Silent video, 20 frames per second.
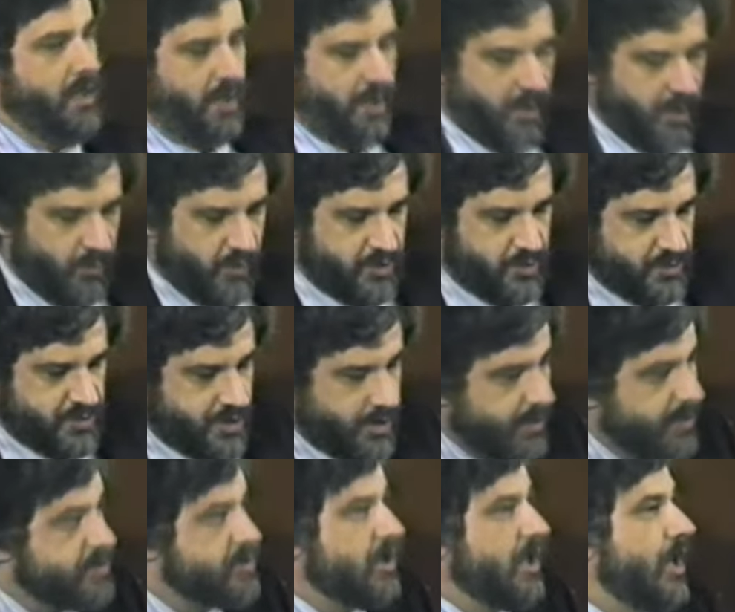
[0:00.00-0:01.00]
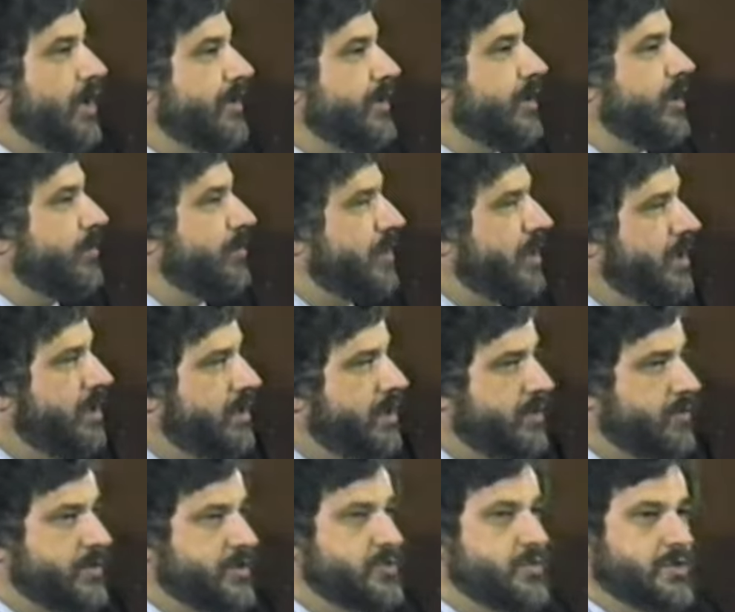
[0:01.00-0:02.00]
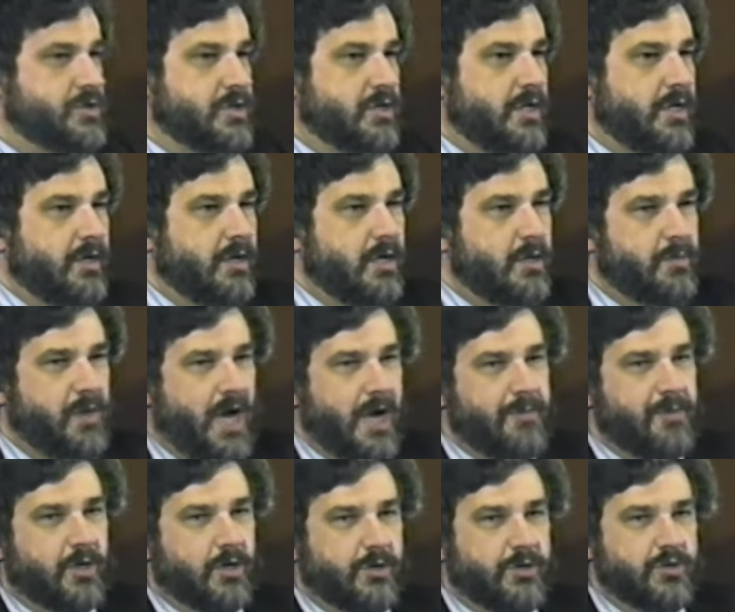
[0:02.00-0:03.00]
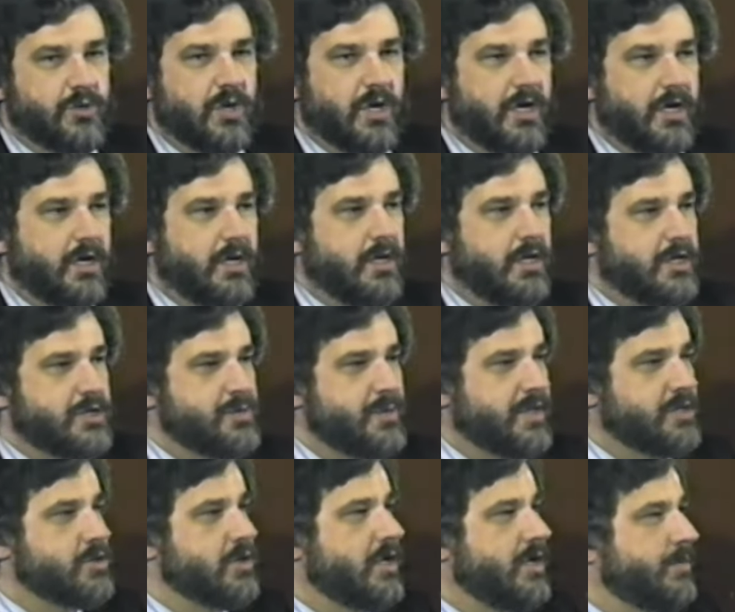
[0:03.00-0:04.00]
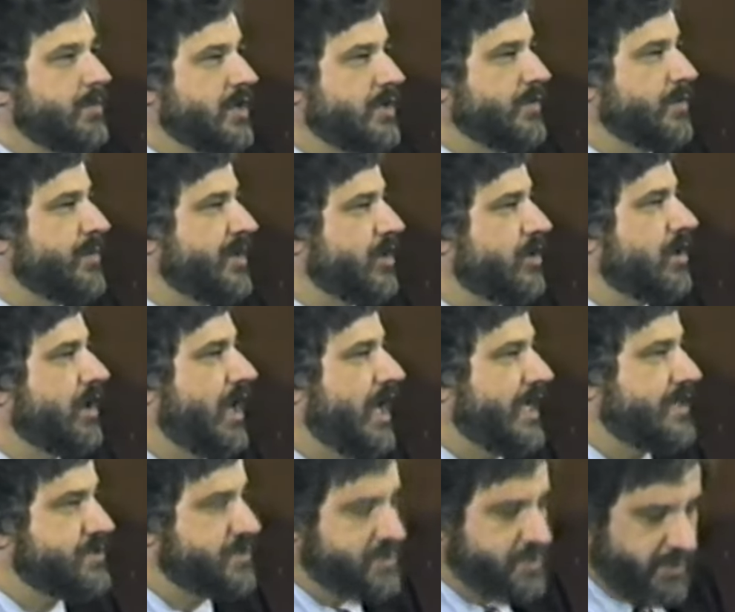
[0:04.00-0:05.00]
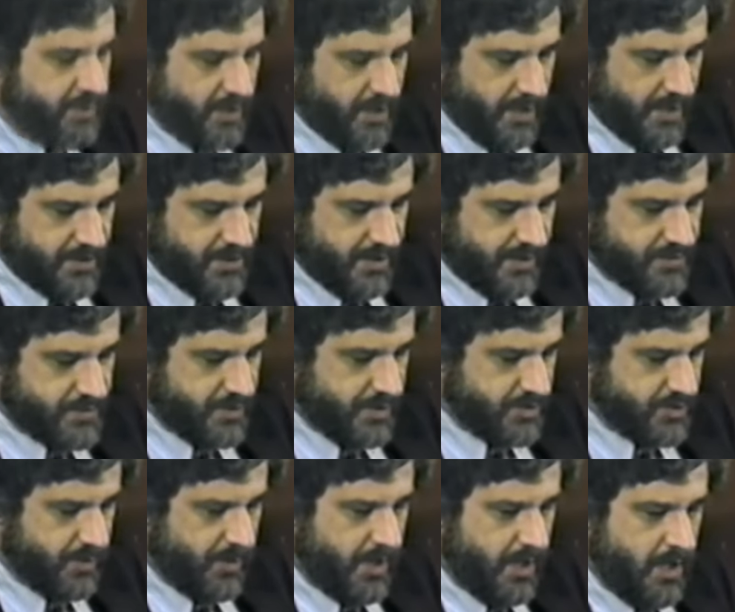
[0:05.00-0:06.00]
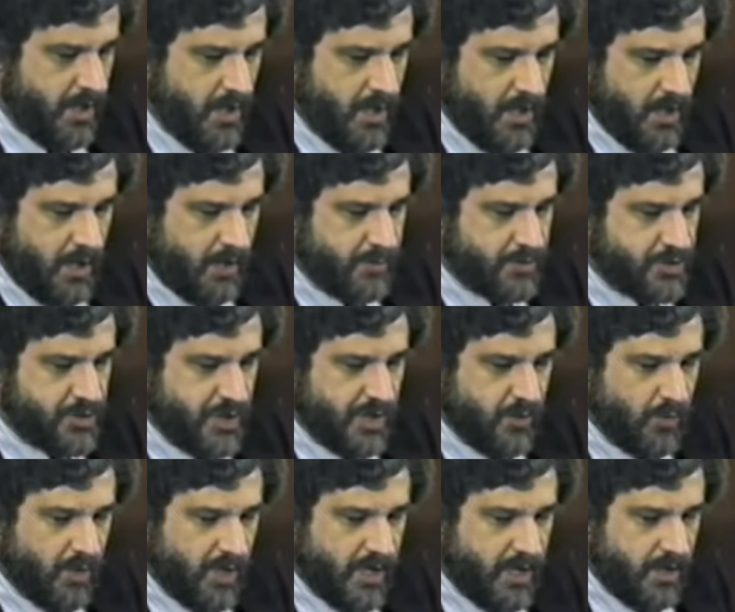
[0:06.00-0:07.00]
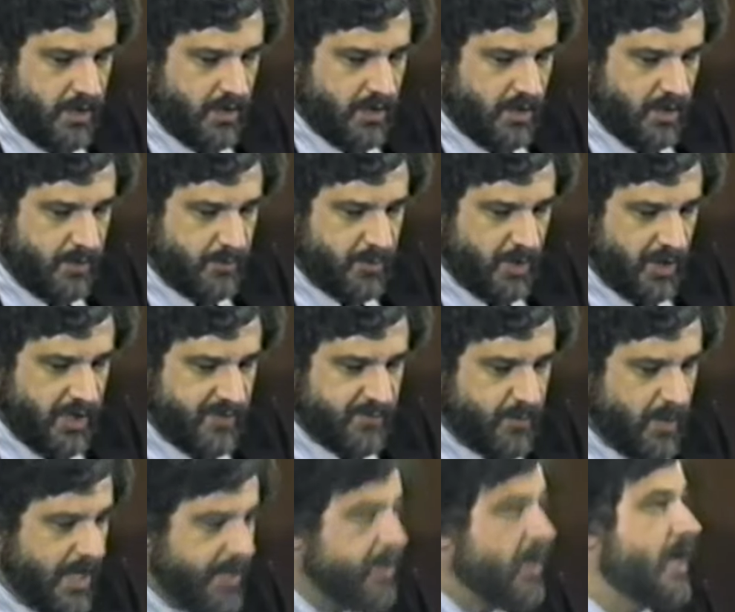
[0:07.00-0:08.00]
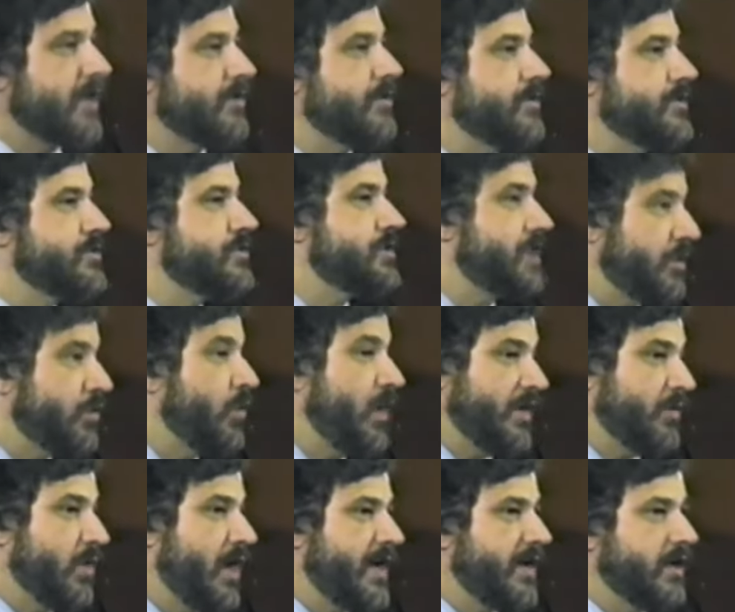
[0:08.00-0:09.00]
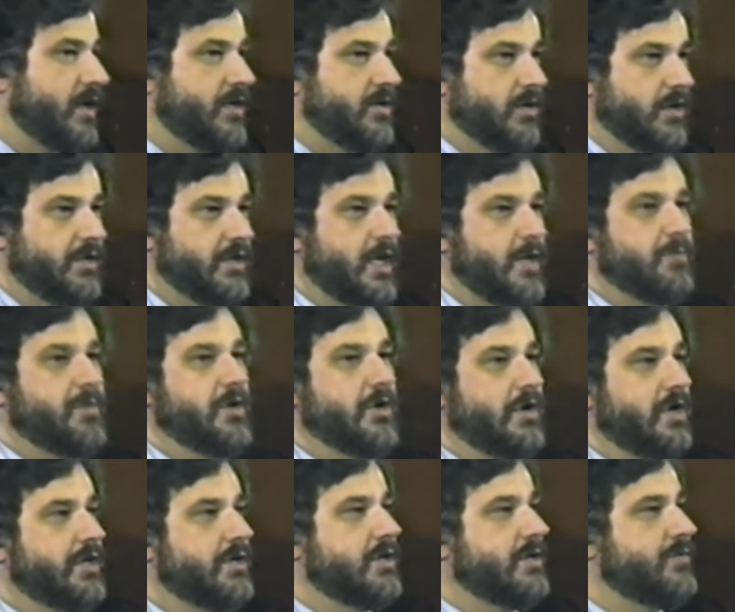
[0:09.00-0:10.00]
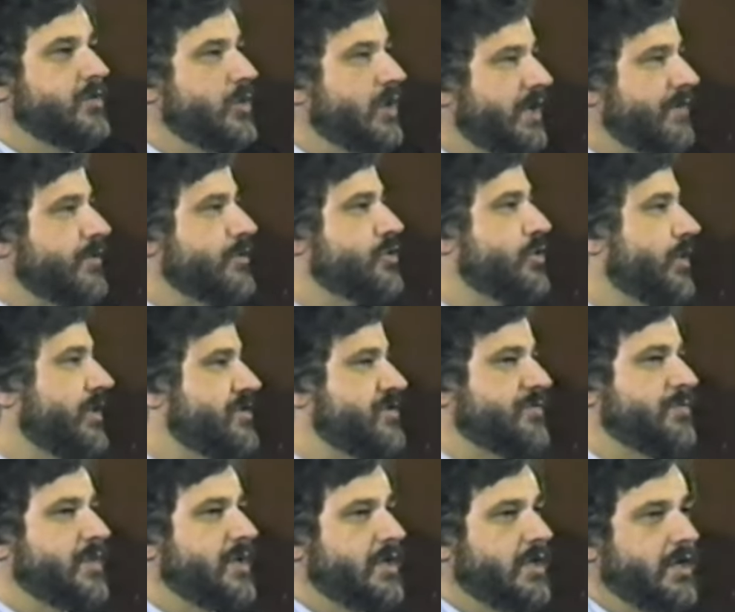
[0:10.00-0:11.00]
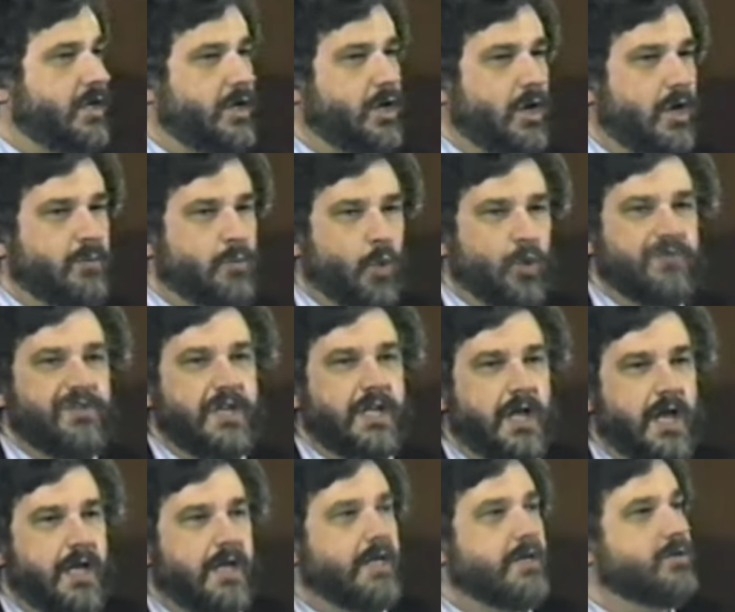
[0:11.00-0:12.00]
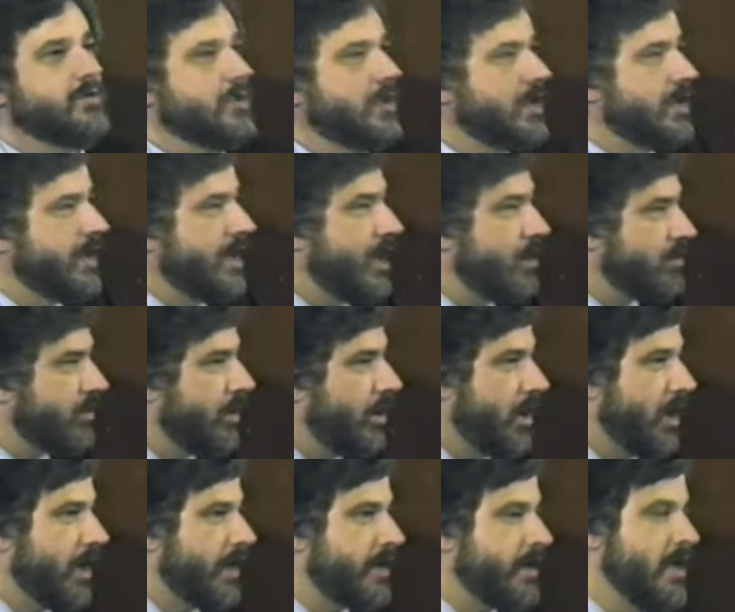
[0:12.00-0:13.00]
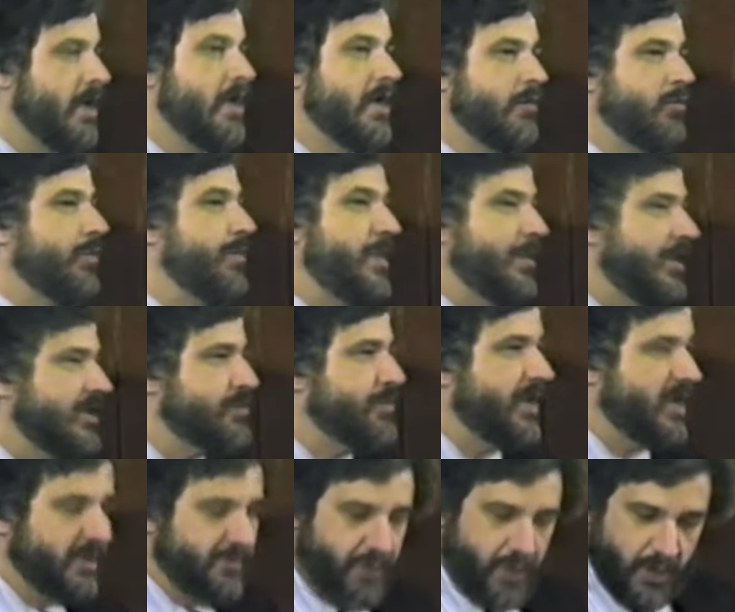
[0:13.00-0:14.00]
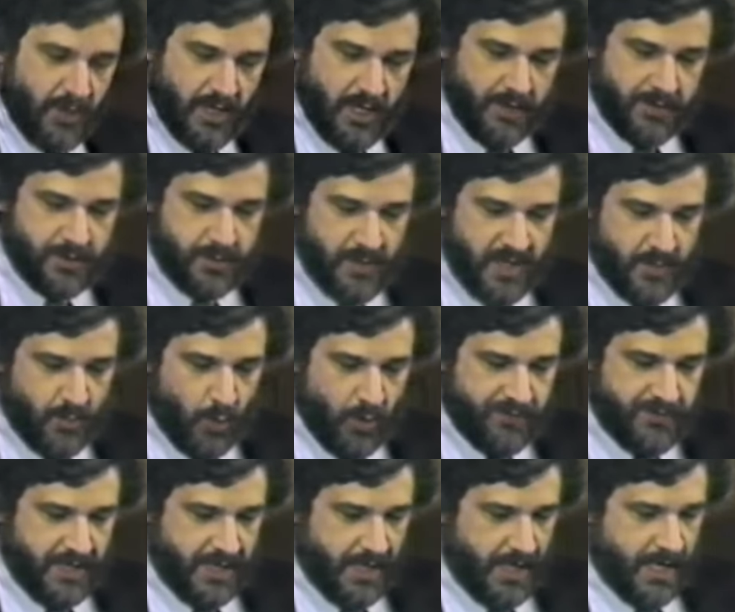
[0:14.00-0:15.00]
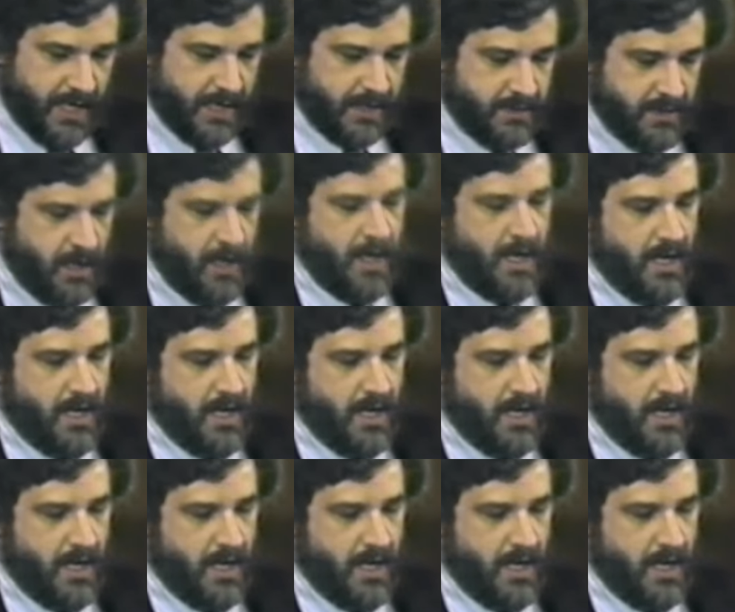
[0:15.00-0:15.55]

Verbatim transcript: Uh, which was known as laudanum and which was a popular drug, especially among the middle classes in the 19th century. It was generally uh, believed by doctors, and quite rightly during that period, that if you had the choice of being an, a morphine addict or an alcoholic, it would be much better for your health to be a morphine addict.